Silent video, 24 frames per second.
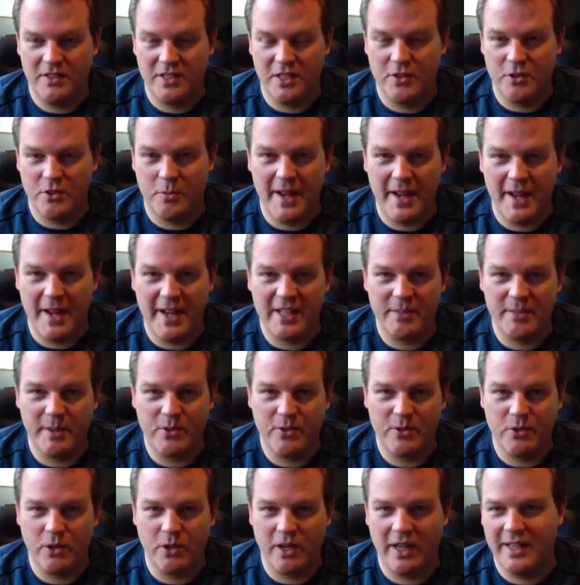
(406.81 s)
central banks may
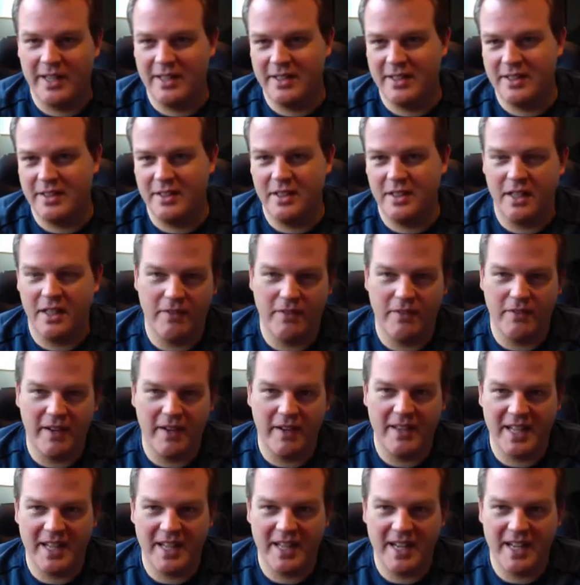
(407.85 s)
try and
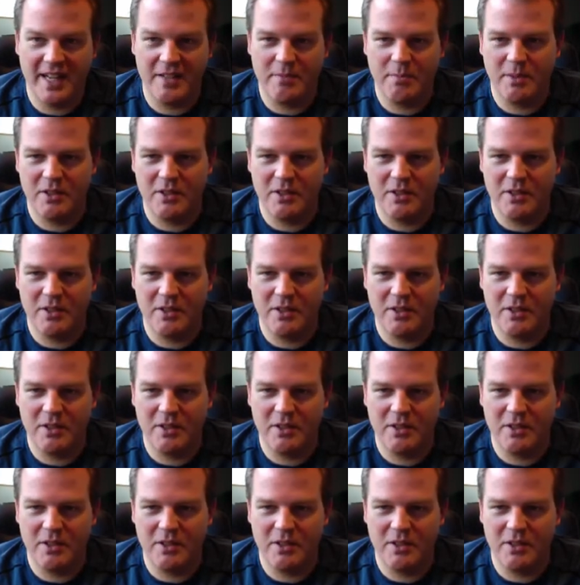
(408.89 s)
fight that,